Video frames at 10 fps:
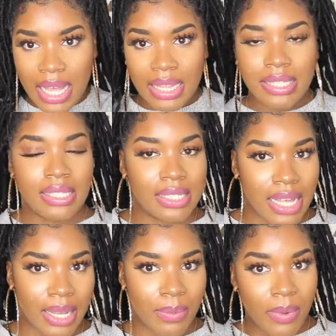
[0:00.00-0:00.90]
And this is
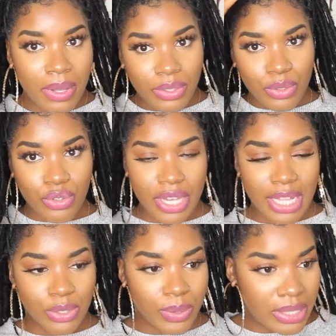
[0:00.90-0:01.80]
like, usually
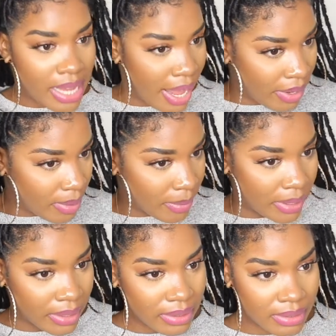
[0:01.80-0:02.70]
I do it tighter,
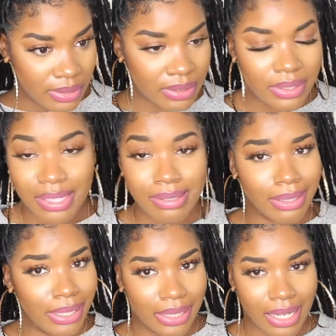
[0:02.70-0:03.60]
but it's
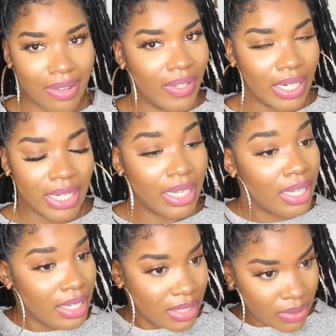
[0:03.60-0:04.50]
late and I have a headache,
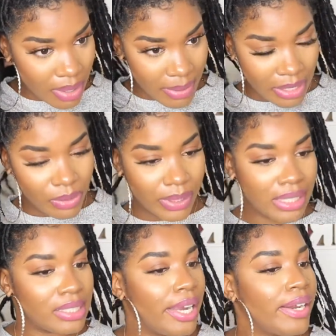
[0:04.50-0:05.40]
so I'm not doing
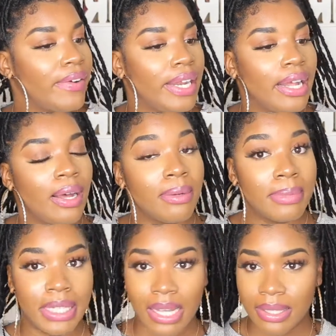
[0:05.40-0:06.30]
it tighter right now.
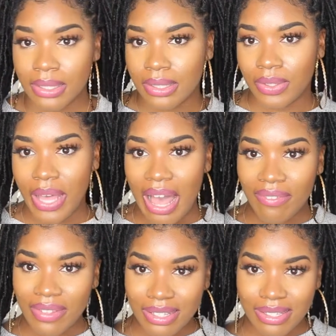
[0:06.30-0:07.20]
But yeah, you
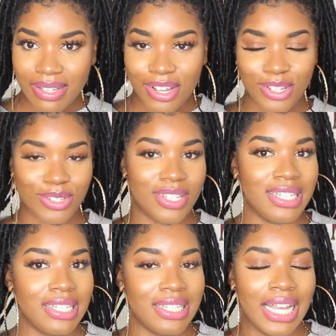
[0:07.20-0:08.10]
have this look. So
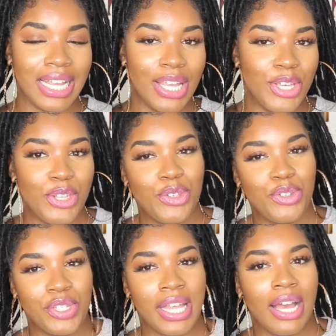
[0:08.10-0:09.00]
this is like
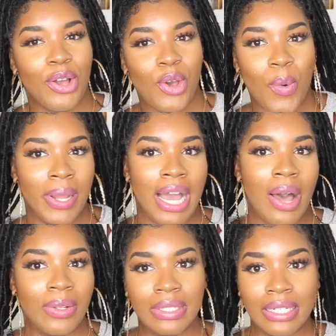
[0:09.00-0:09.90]
usually like a going
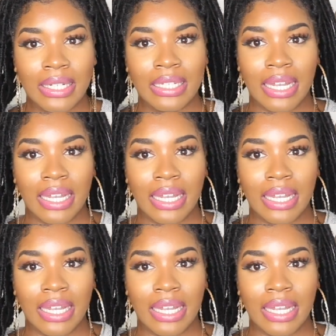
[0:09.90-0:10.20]
out look.